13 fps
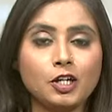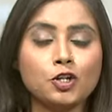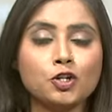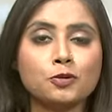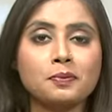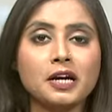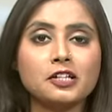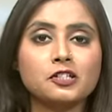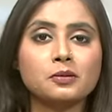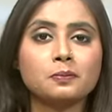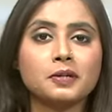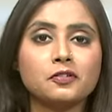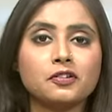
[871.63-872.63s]
Japan's
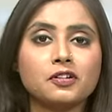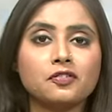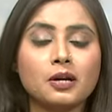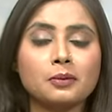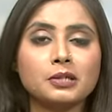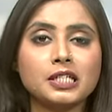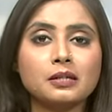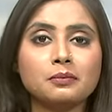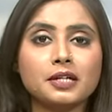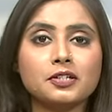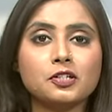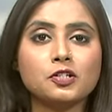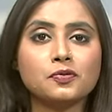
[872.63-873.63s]
Imperial family made
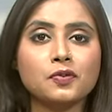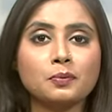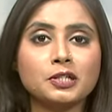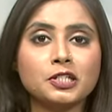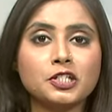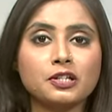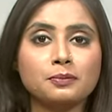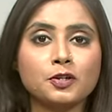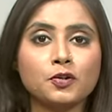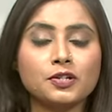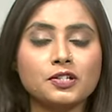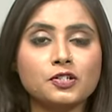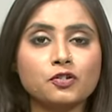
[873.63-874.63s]
its formal debut on
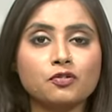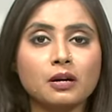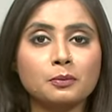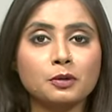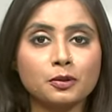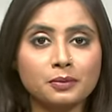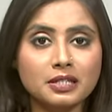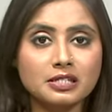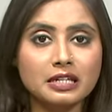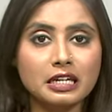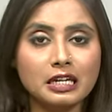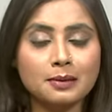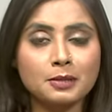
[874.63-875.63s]
Instagram on Monday,
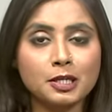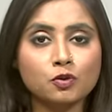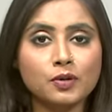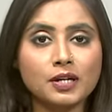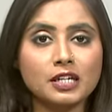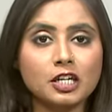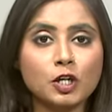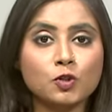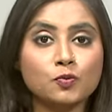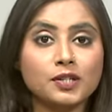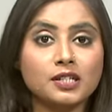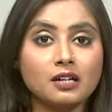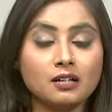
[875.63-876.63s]
aiming to engage
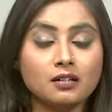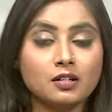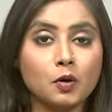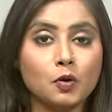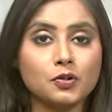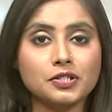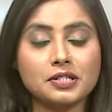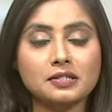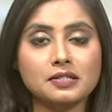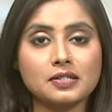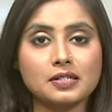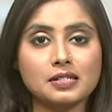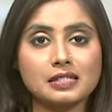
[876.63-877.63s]
with younger
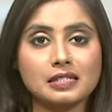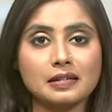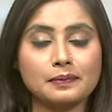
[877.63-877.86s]
audiences.